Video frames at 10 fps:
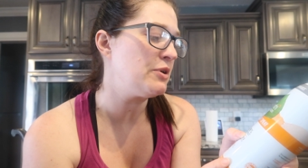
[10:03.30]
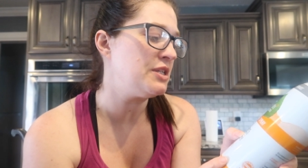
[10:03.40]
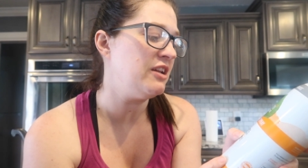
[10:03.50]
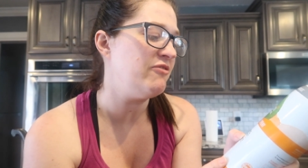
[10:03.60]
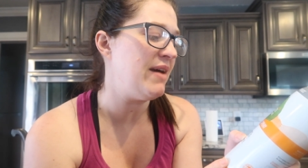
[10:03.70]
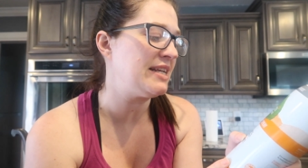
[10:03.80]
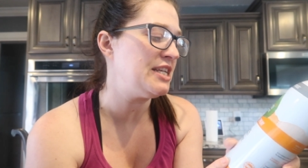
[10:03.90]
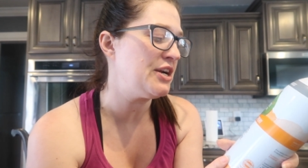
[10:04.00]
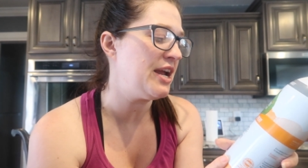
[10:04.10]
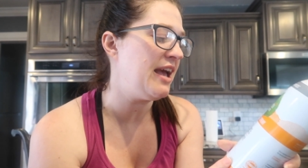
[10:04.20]
percent 09 of
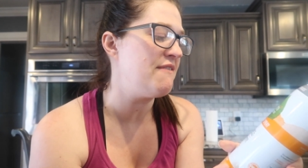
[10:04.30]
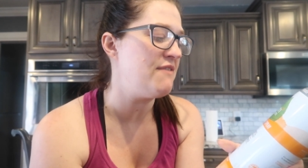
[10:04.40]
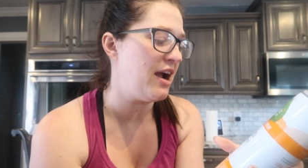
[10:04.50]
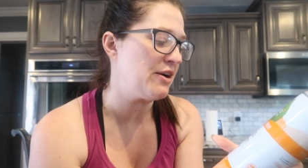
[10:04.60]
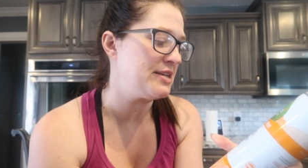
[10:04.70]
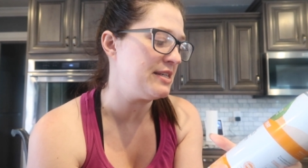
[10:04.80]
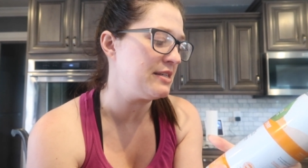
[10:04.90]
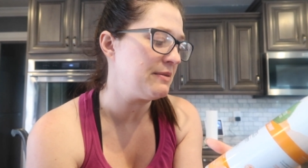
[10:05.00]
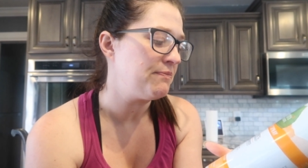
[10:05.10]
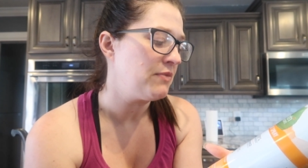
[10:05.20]
bacteria and
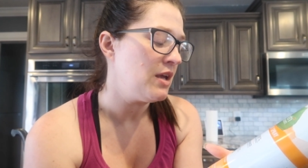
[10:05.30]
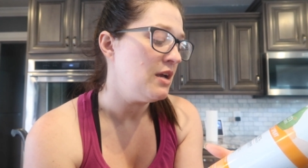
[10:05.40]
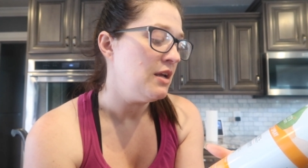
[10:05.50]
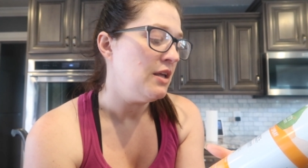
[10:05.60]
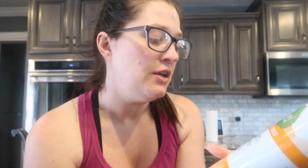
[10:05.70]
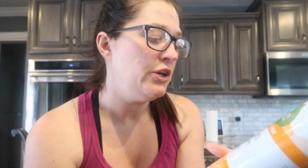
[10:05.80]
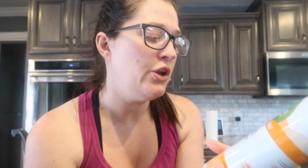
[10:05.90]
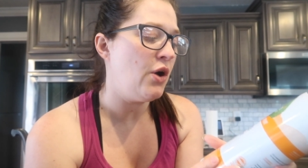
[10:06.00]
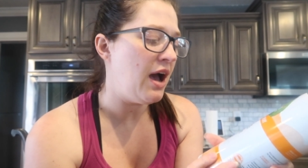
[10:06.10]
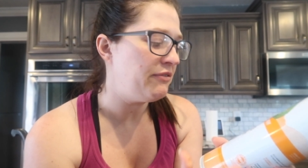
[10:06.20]
viruses. You
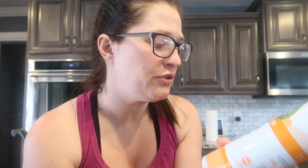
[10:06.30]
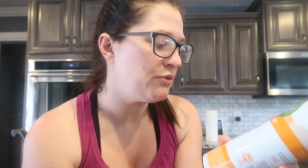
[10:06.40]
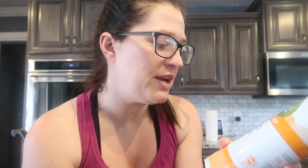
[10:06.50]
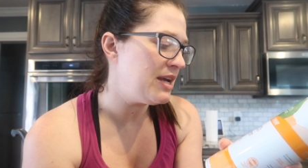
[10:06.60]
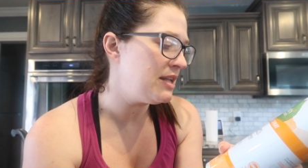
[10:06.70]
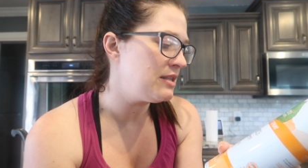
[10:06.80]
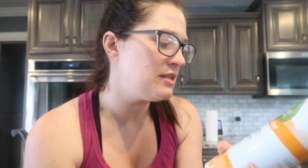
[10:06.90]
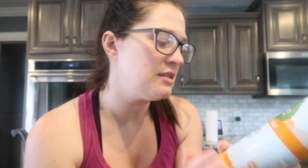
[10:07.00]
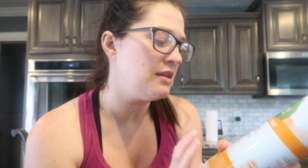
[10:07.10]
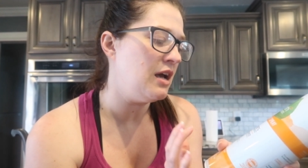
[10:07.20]
don't have to
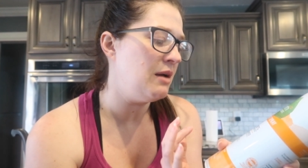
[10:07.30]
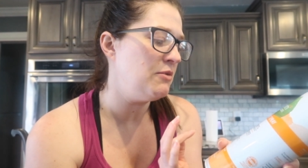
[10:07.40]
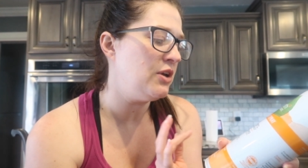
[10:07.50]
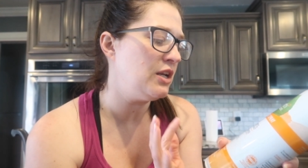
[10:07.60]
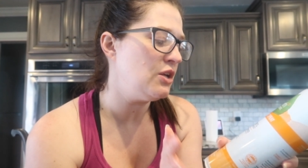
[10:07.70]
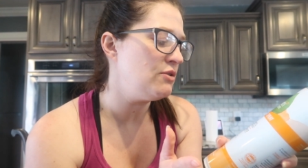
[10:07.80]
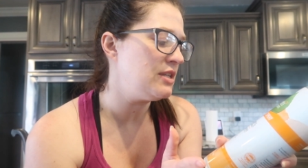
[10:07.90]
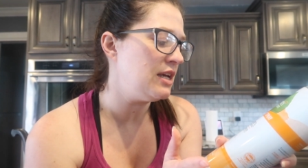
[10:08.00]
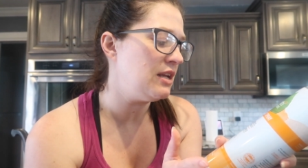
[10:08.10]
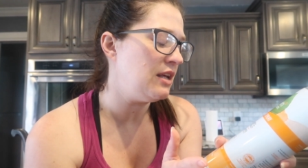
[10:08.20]
rinse. Um, you can
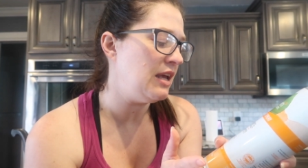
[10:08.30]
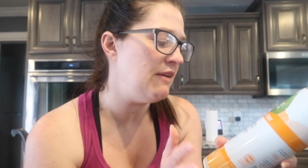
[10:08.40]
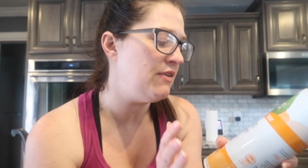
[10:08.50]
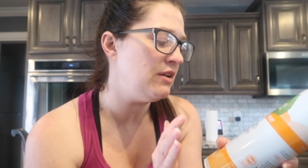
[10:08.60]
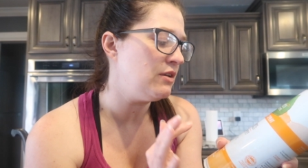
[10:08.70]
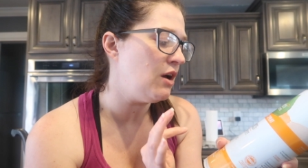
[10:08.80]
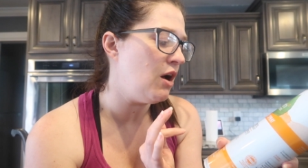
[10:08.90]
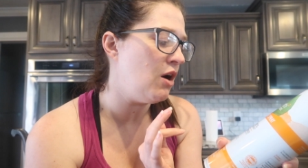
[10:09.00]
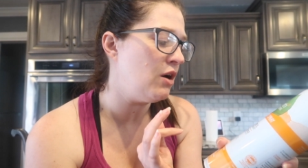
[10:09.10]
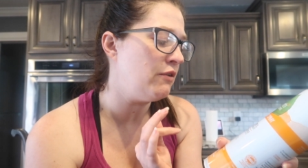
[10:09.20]
use it even
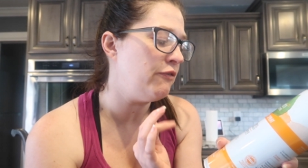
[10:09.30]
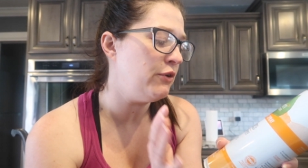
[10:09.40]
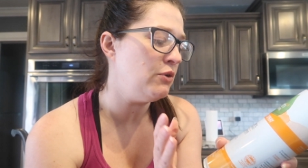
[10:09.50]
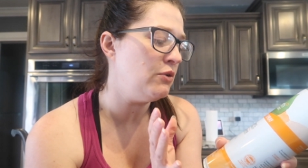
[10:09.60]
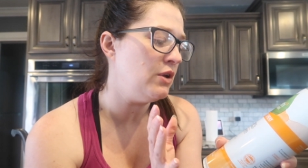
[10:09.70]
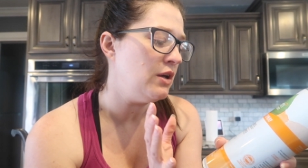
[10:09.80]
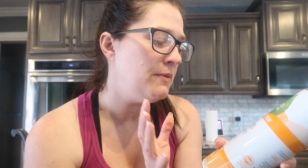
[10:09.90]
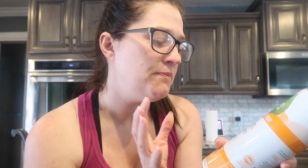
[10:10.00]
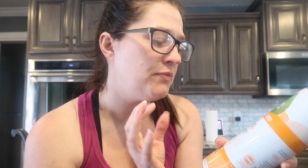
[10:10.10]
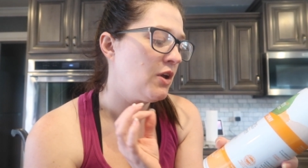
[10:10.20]
on food
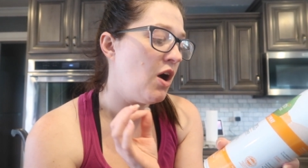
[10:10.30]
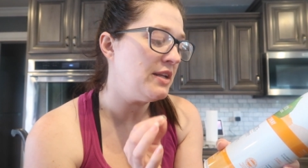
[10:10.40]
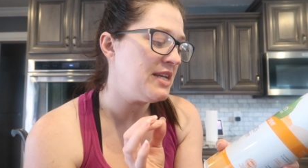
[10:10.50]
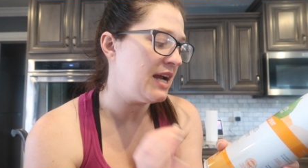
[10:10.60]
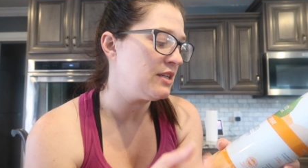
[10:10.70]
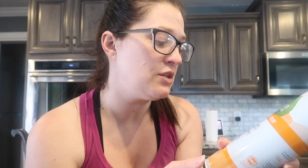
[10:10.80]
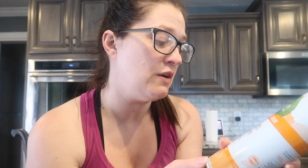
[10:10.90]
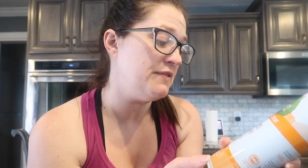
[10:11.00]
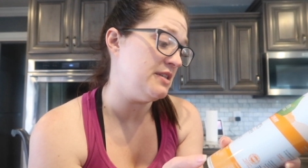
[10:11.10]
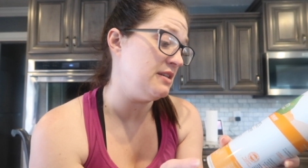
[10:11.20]
contact
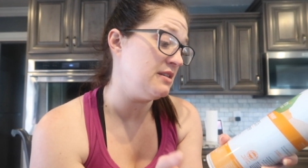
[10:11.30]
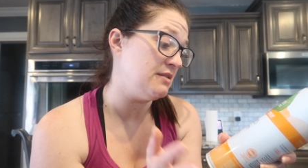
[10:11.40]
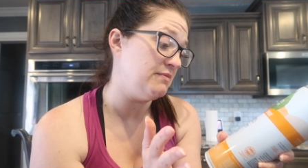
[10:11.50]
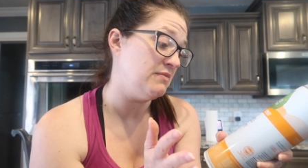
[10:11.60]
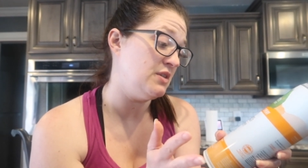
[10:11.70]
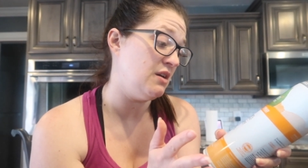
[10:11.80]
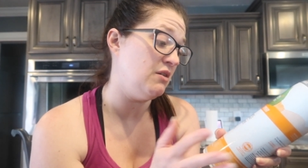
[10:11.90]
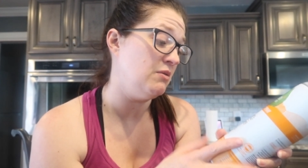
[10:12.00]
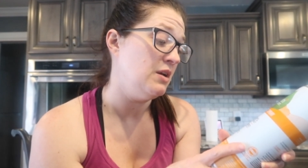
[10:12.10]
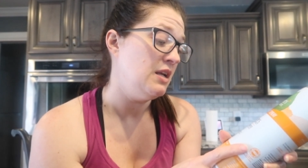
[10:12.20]
surfaces.
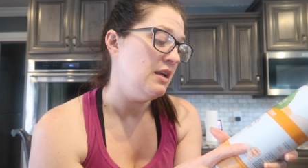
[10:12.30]
So